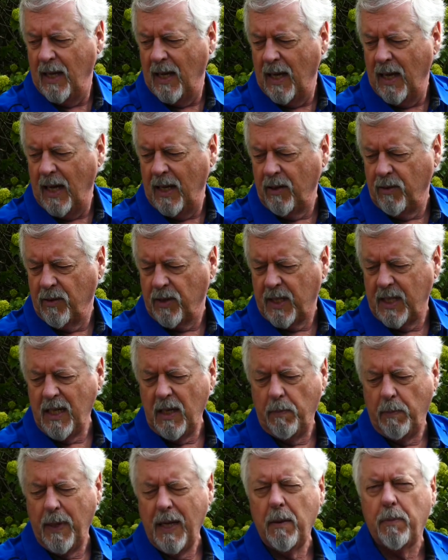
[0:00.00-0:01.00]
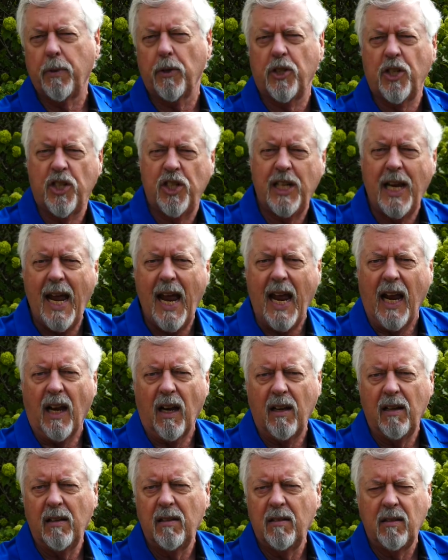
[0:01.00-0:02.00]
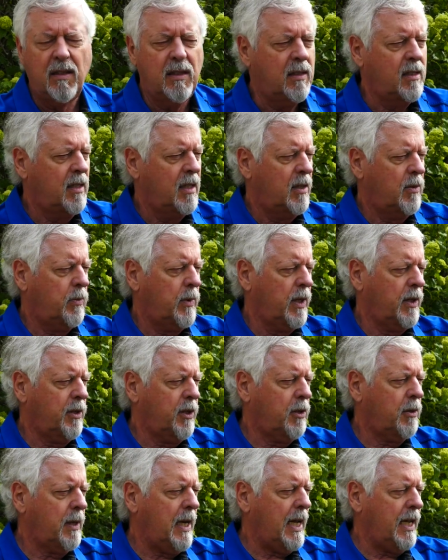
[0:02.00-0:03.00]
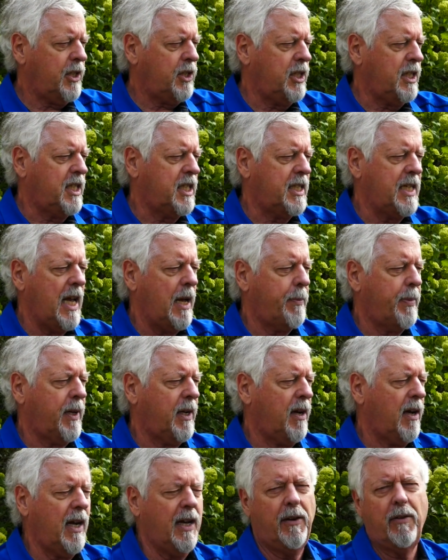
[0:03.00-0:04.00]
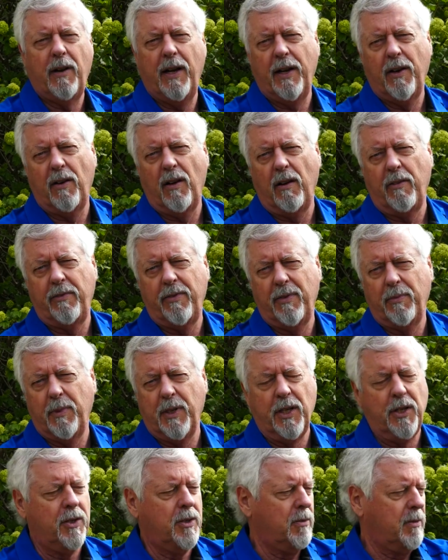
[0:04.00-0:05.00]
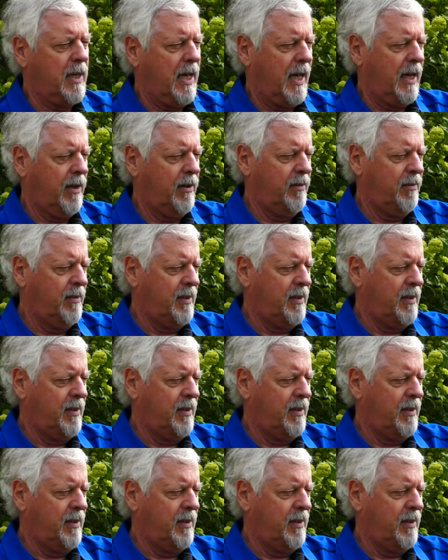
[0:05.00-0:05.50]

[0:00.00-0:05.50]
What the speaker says: and you'll see people just yank. Well, you could actually snap a guide right off when you do that.